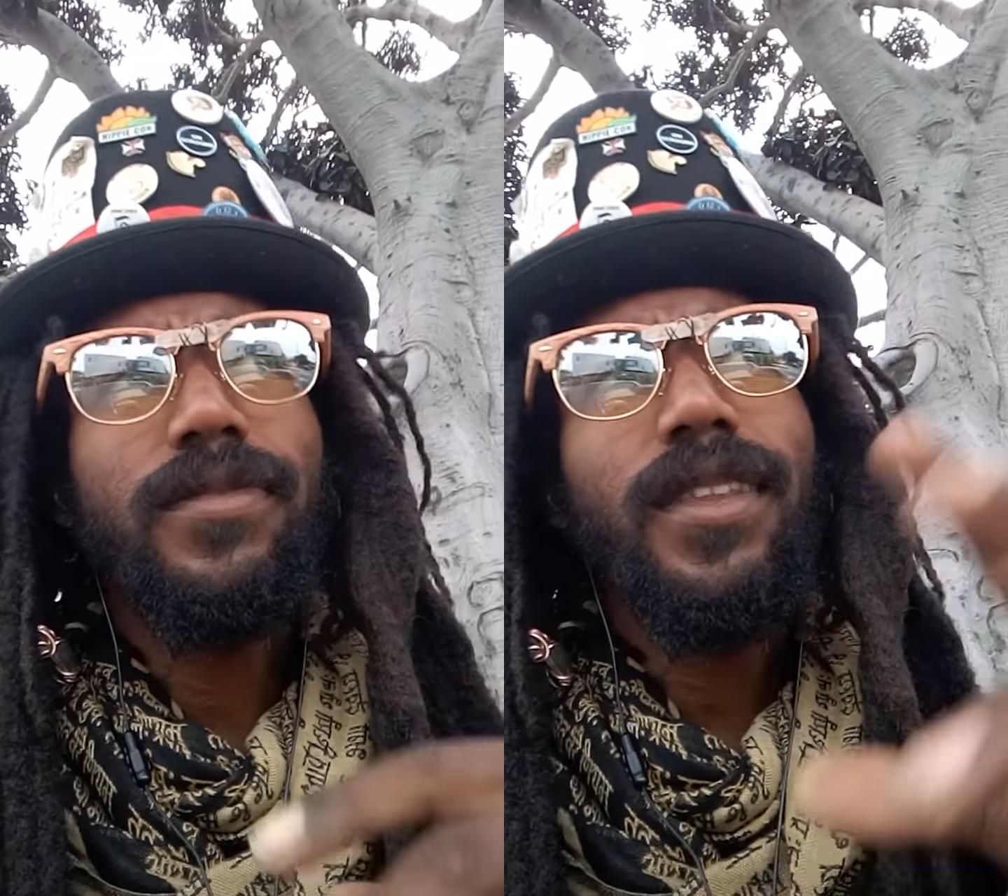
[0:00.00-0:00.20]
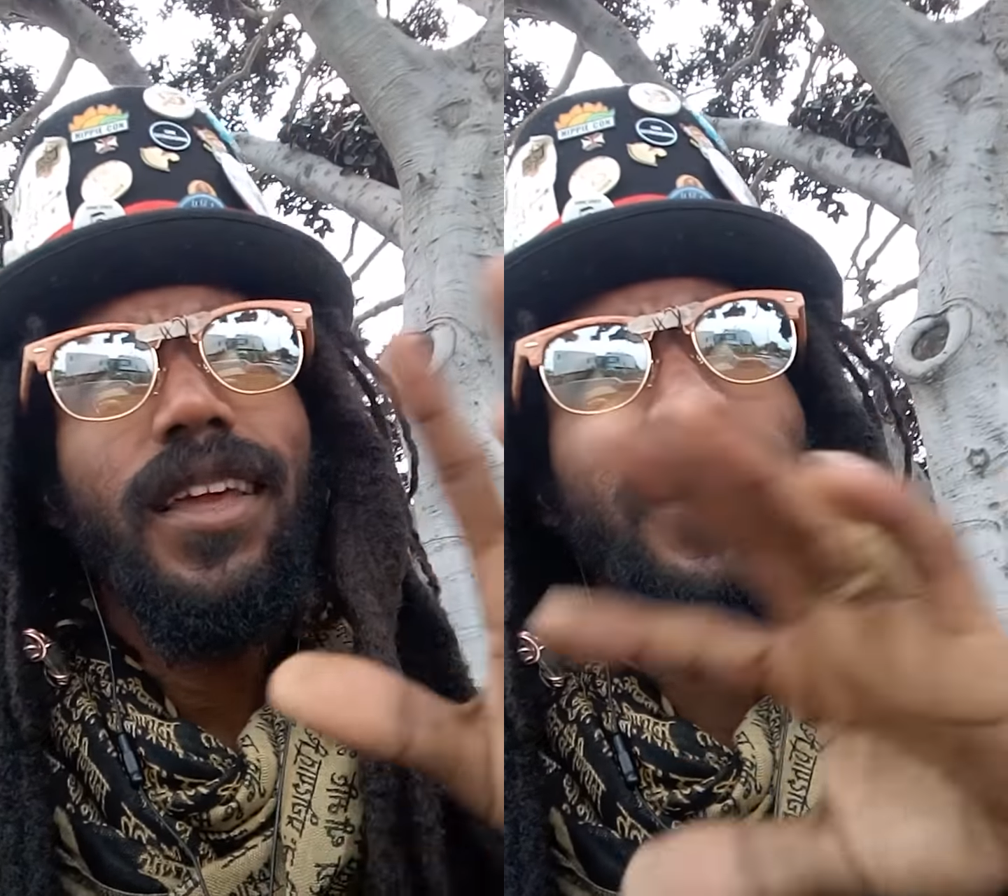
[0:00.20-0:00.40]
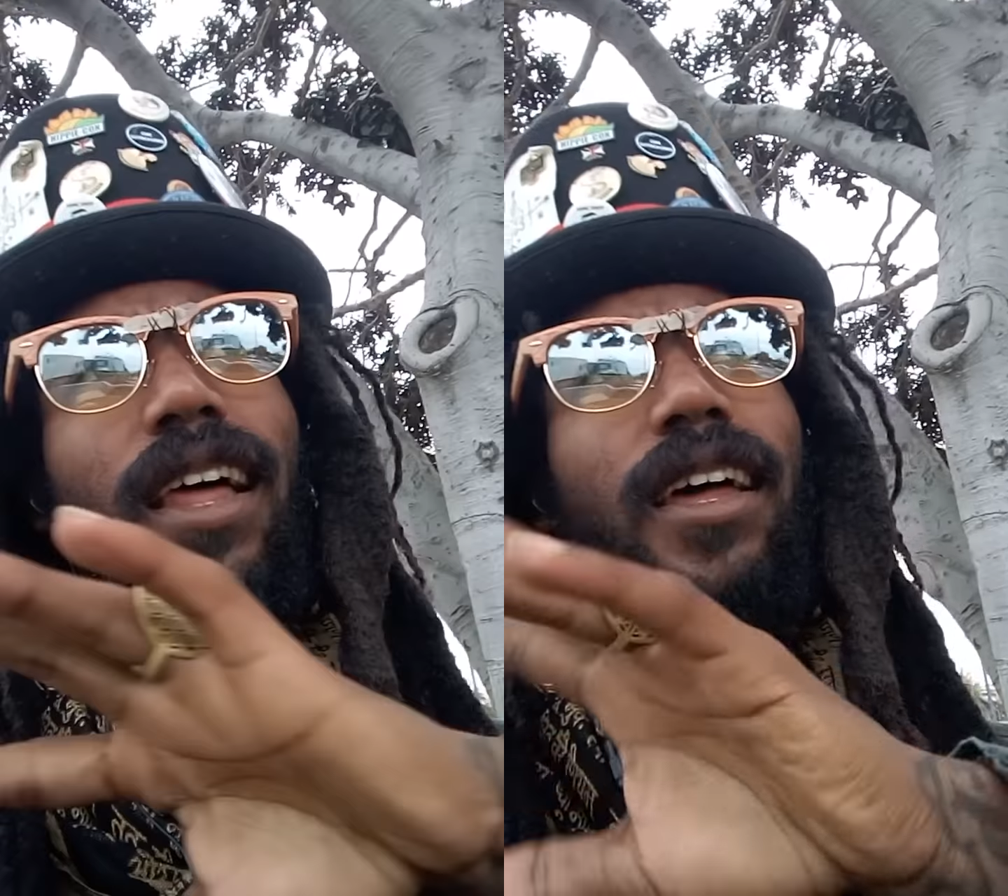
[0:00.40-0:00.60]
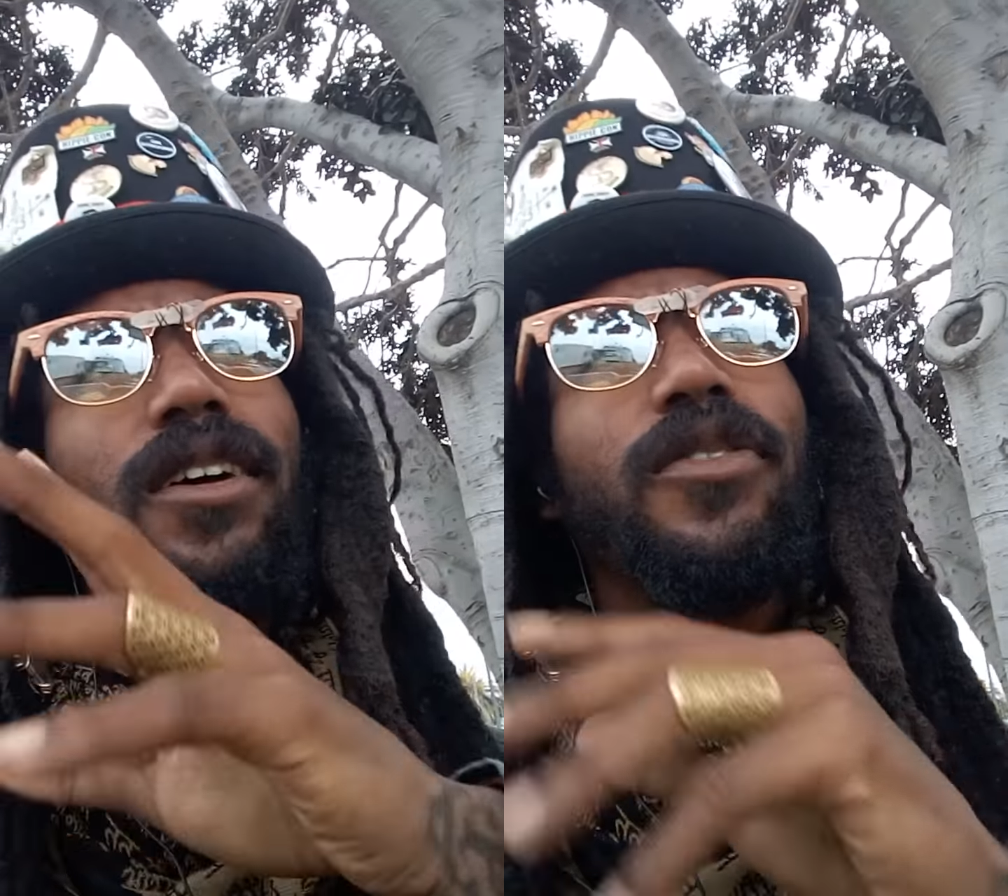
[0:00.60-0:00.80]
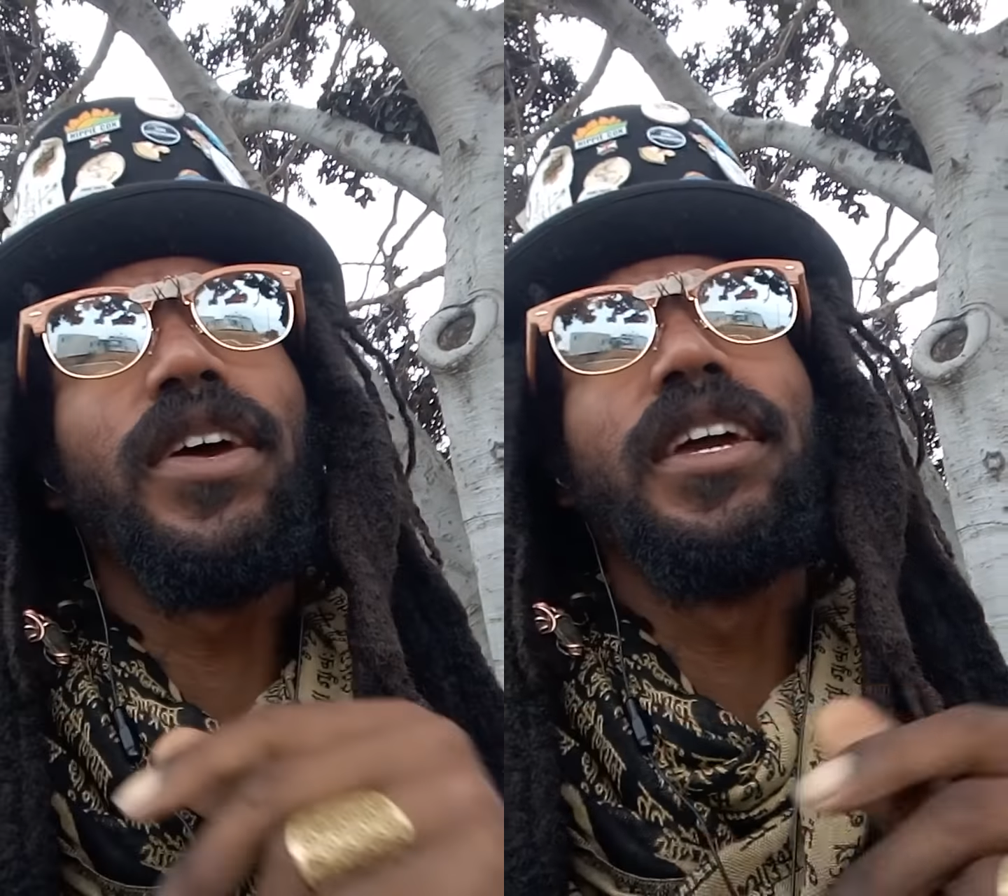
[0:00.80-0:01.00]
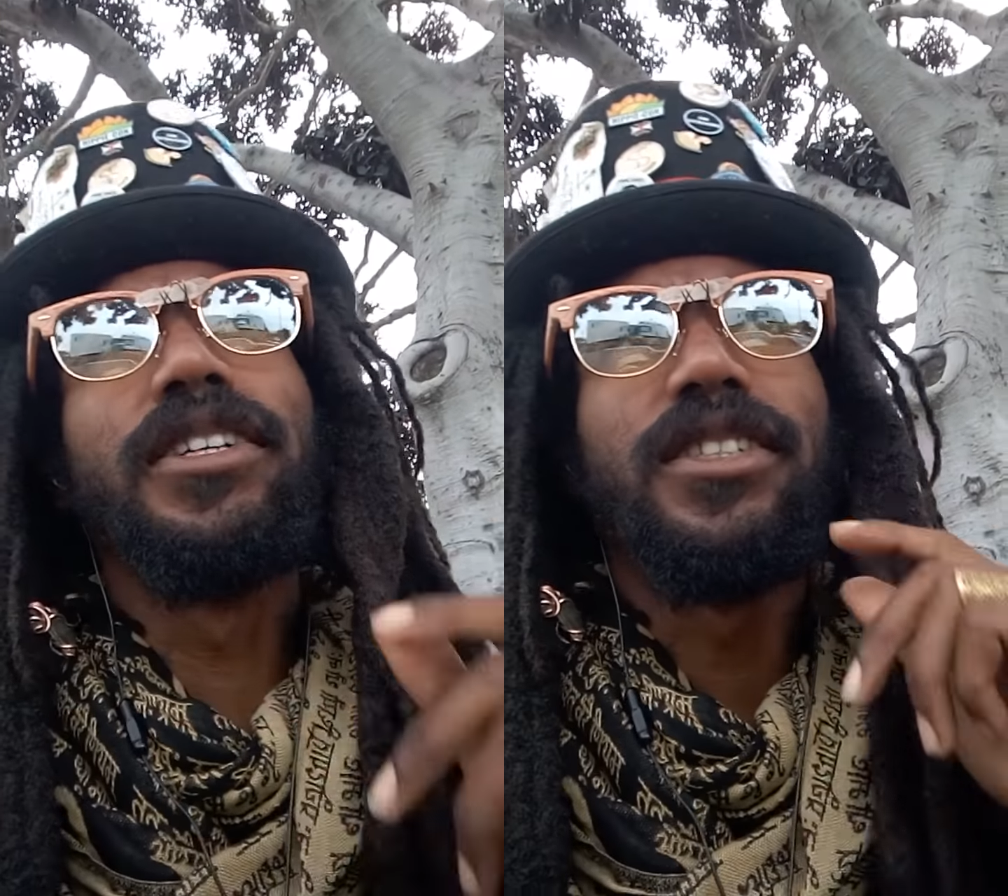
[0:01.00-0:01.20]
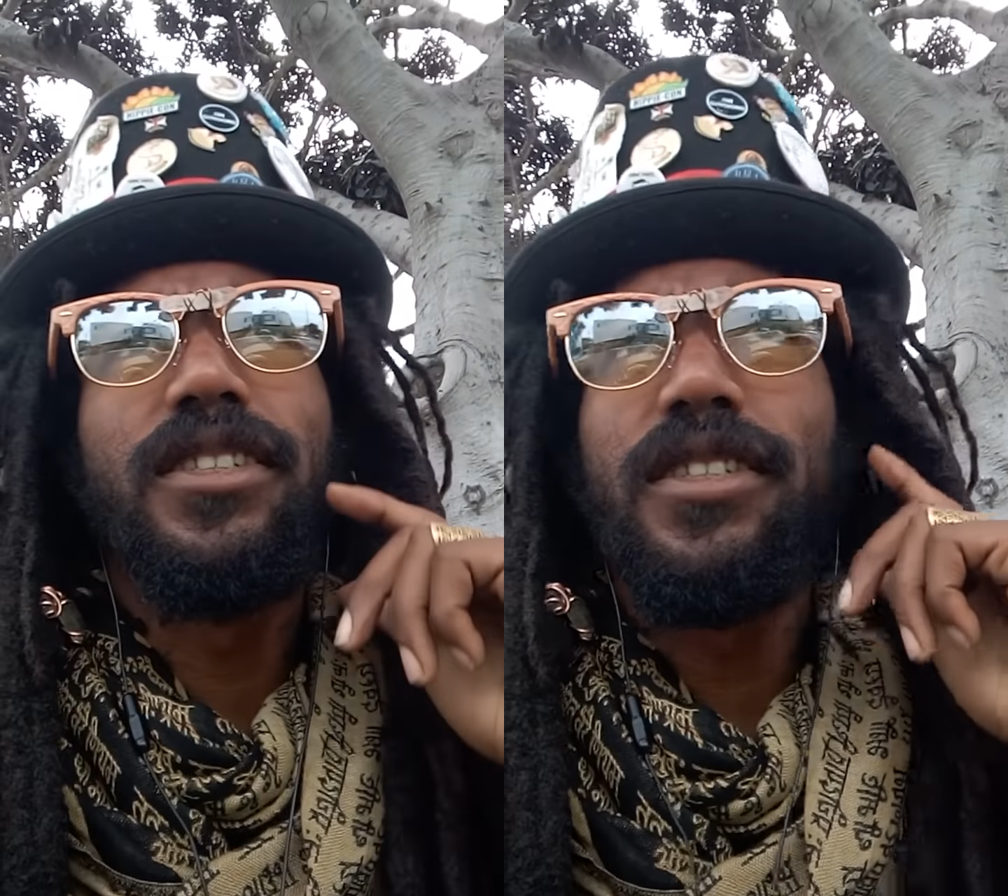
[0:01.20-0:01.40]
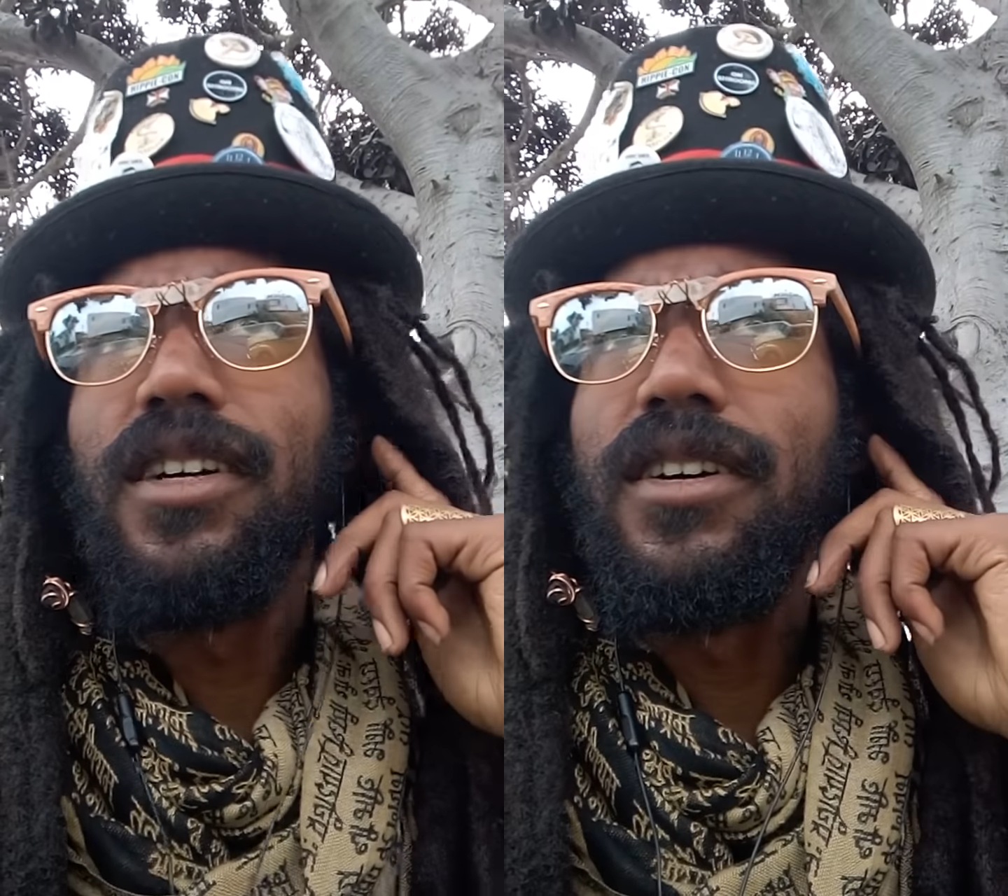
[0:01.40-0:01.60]
a lot of
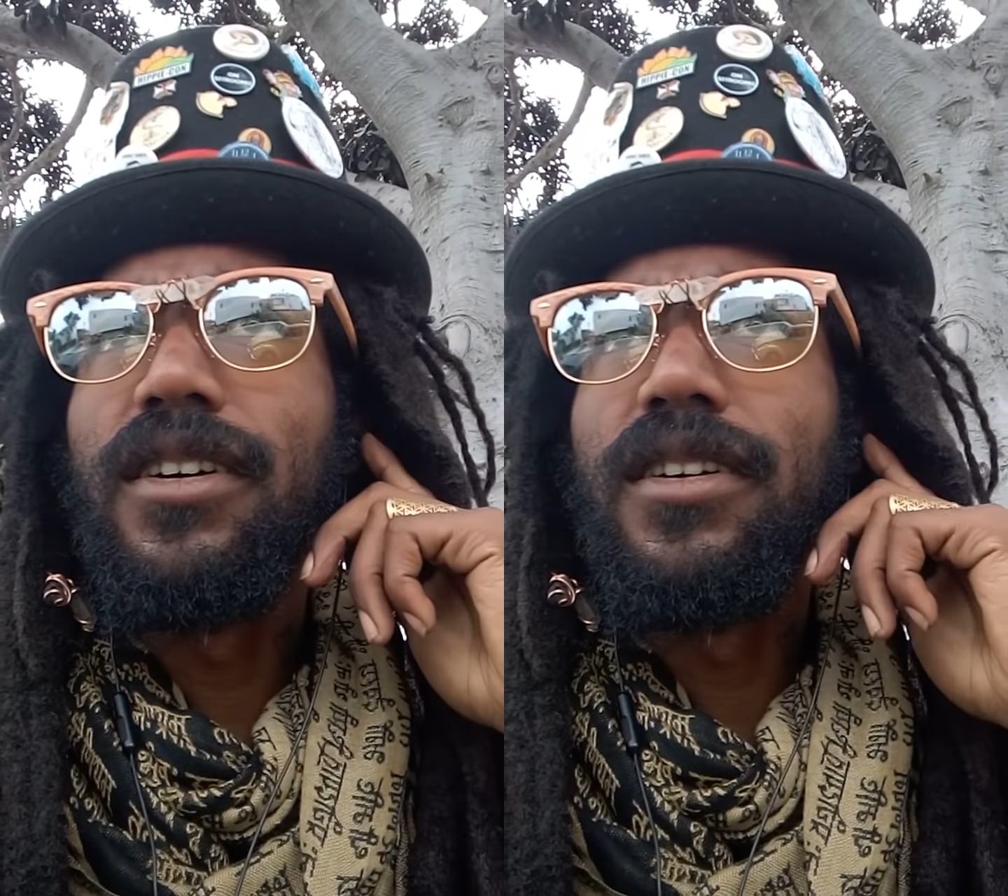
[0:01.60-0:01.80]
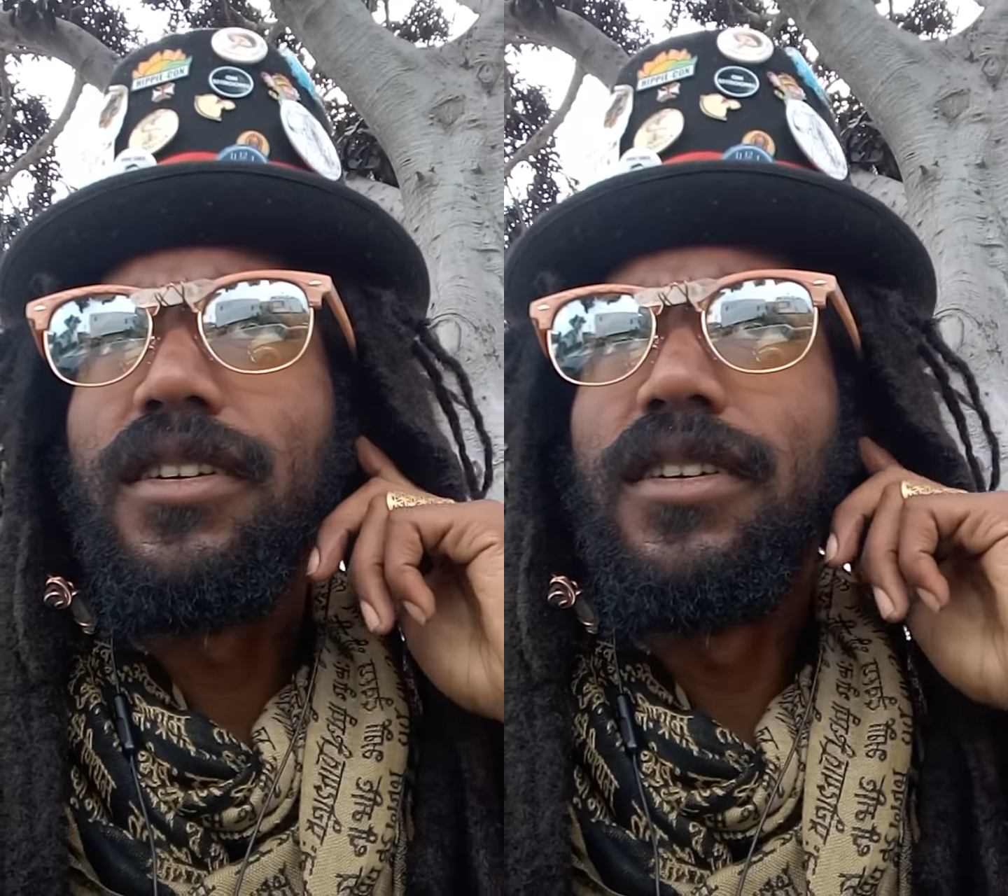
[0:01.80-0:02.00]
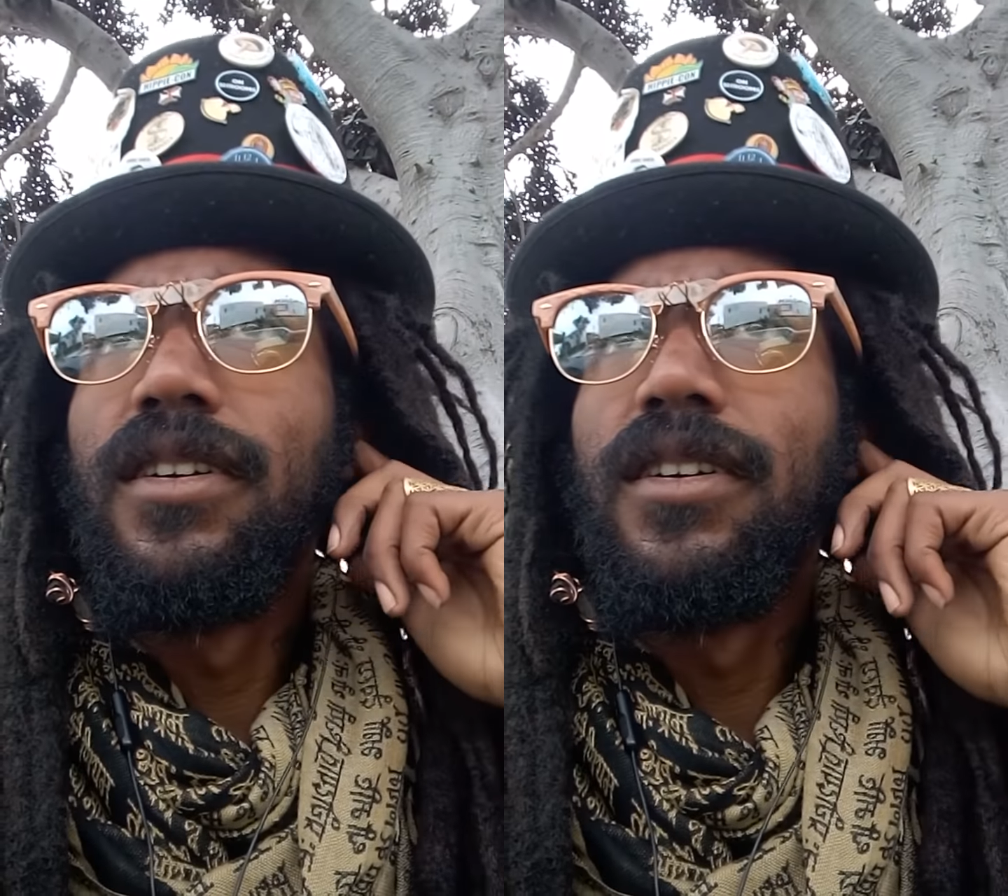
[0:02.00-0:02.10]
Asians, uh,